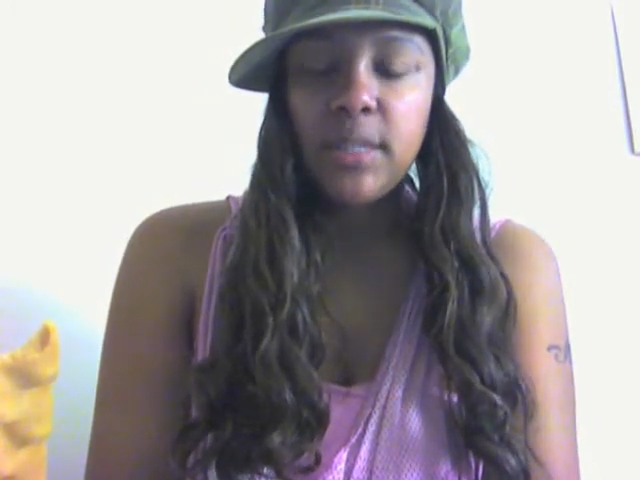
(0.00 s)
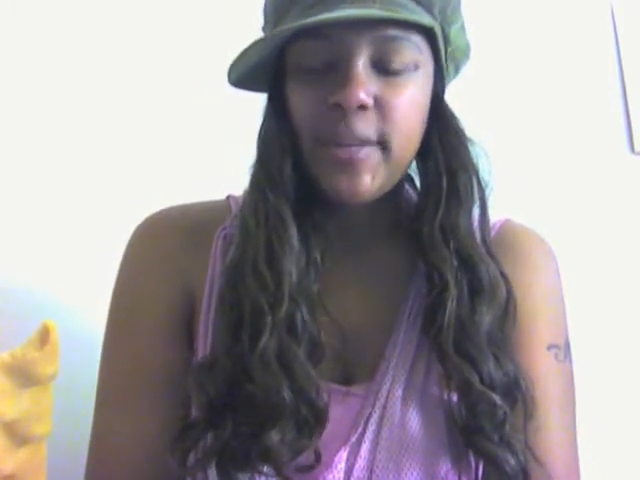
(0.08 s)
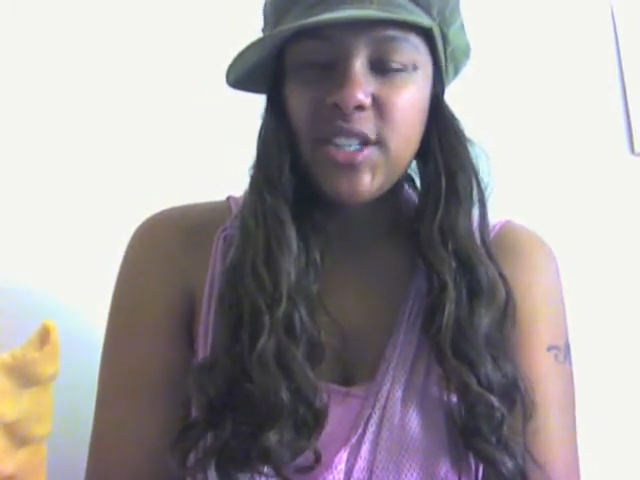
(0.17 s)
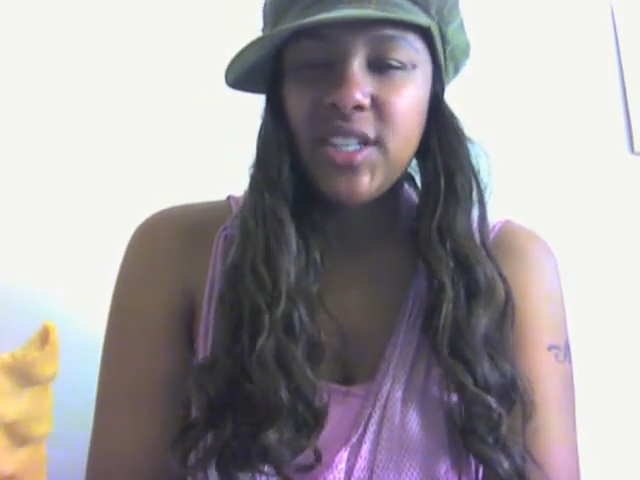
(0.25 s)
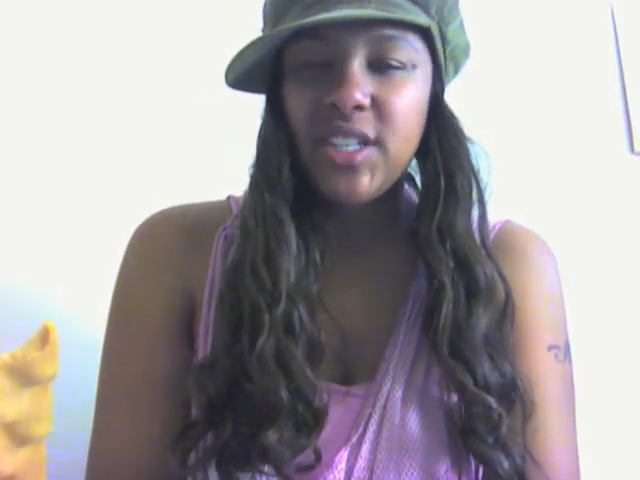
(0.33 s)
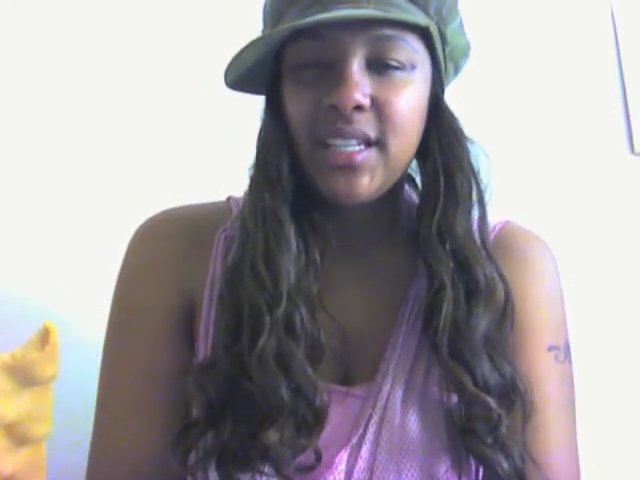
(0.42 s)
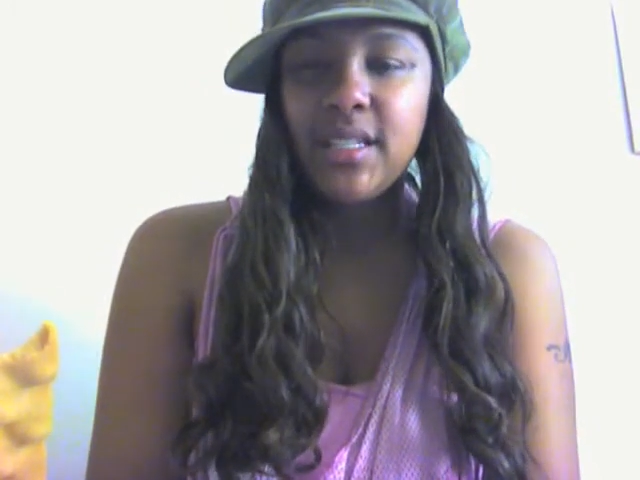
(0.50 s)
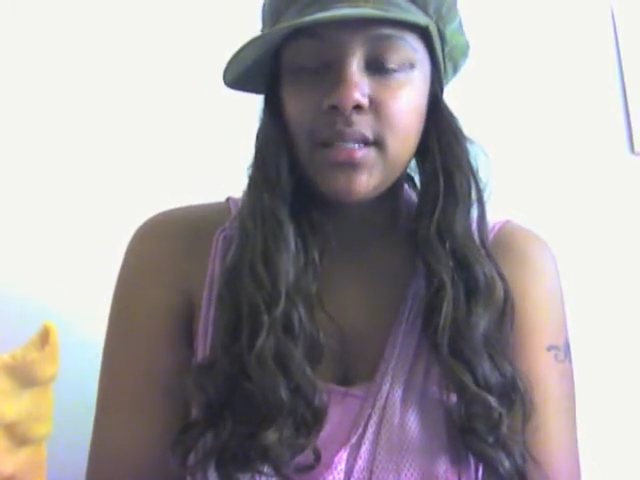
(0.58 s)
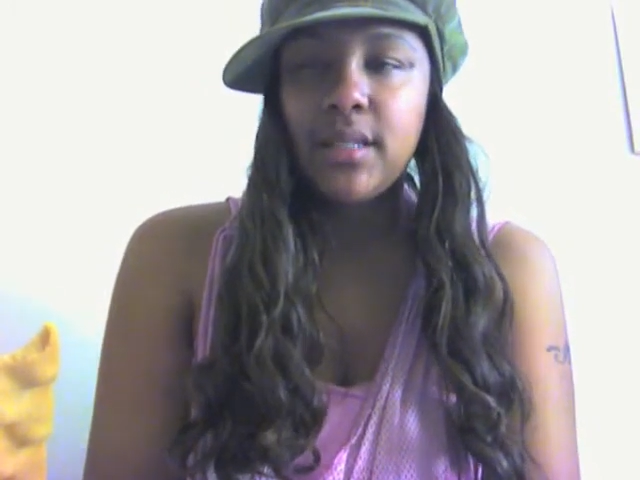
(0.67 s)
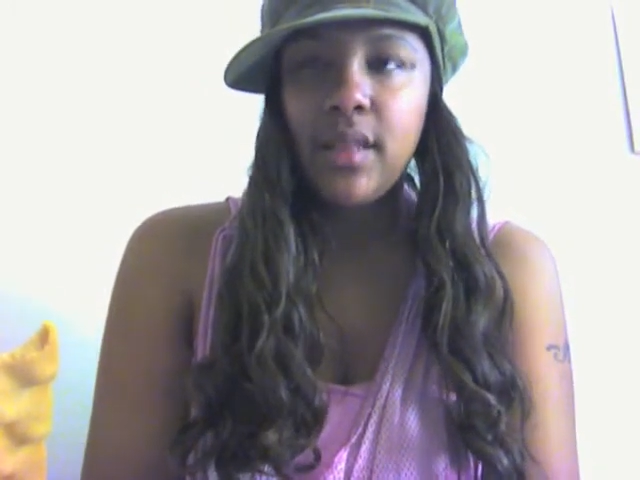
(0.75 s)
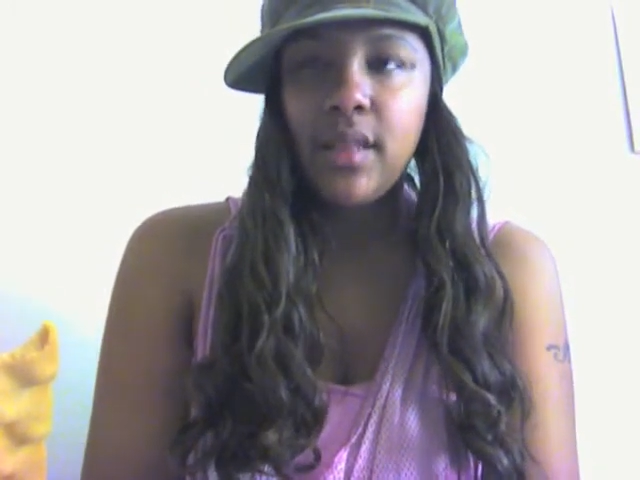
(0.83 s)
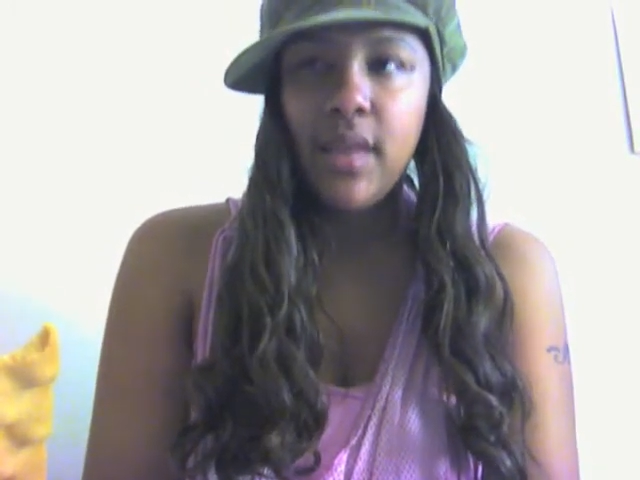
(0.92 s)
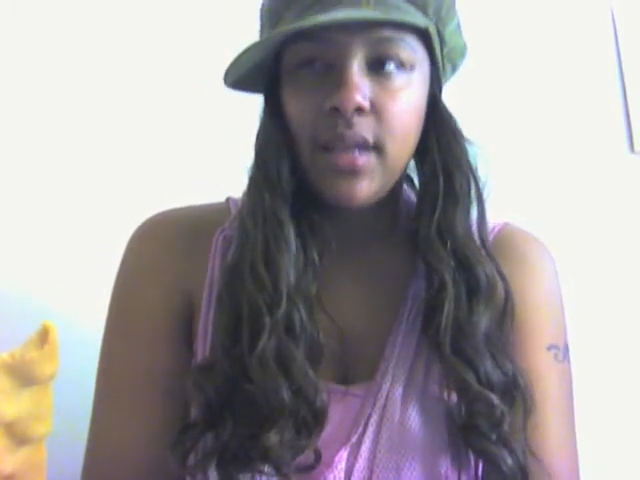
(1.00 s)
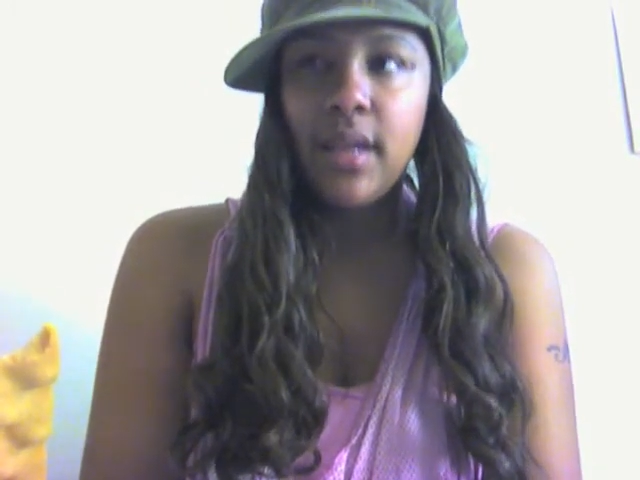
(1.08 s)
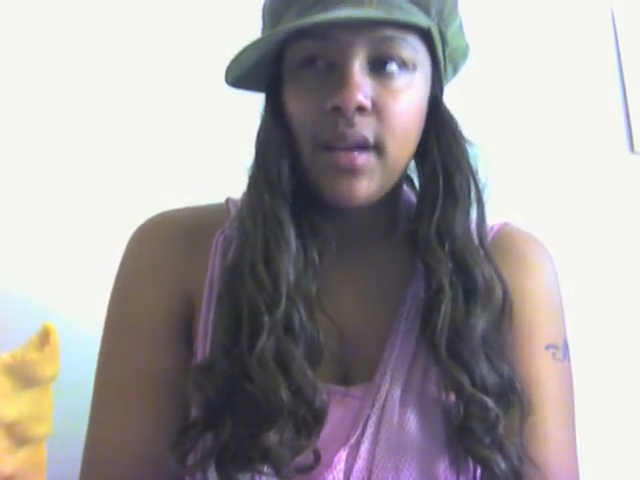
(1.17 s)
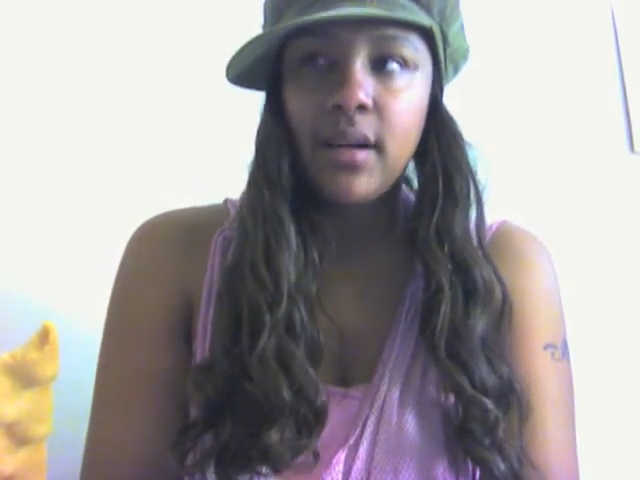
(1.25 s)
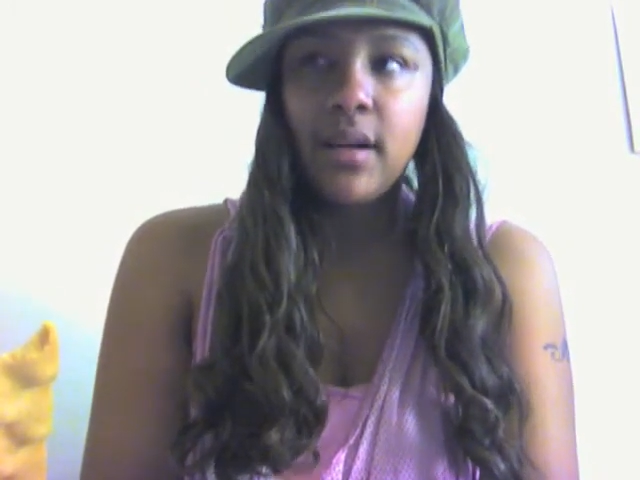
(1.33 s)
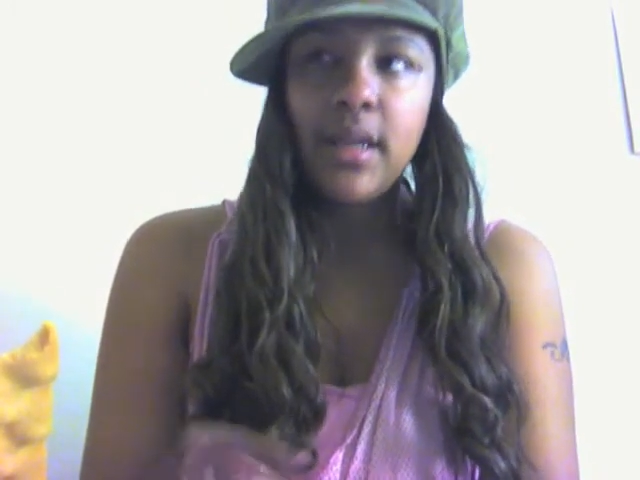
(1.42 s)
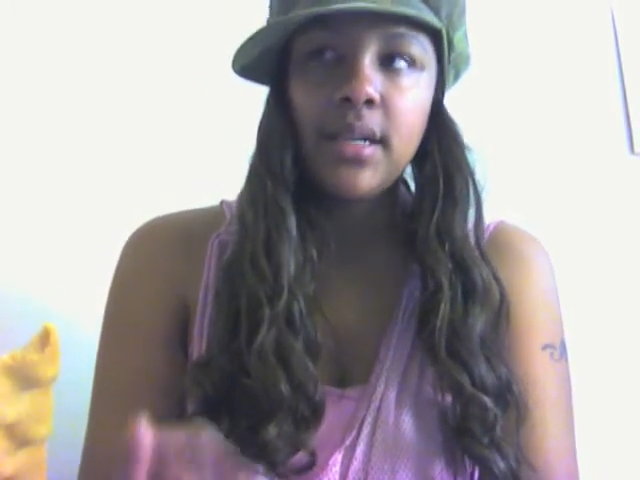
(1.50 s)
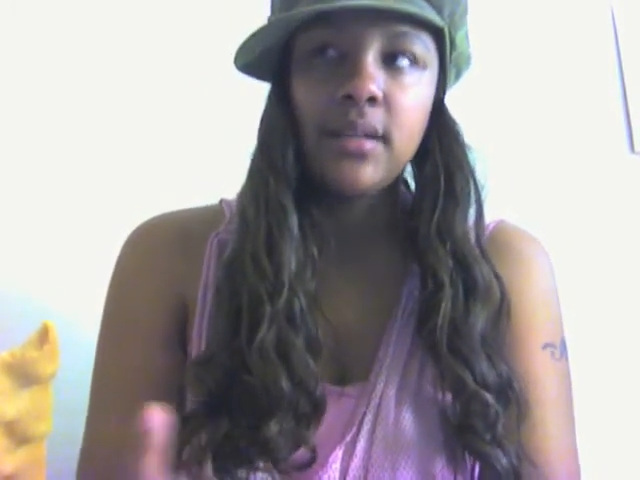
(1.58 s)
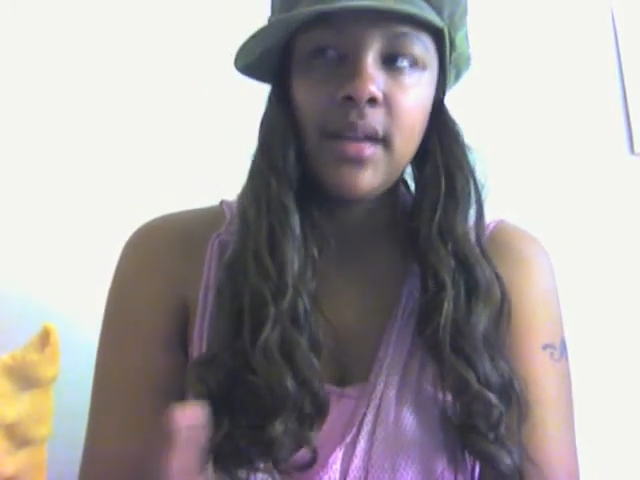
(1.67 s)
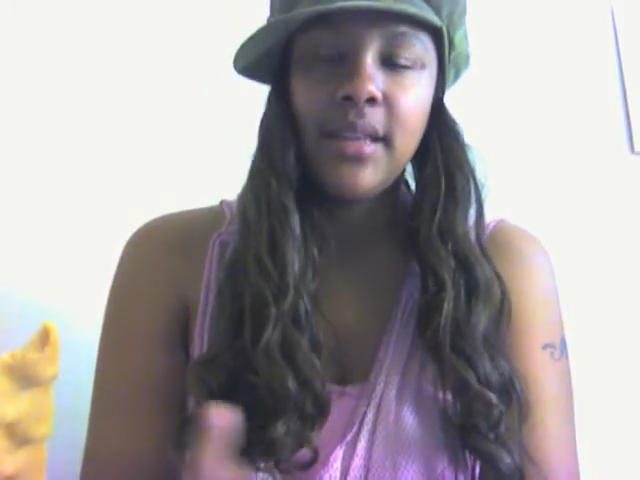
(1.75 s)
especially because synthetic hair kind of,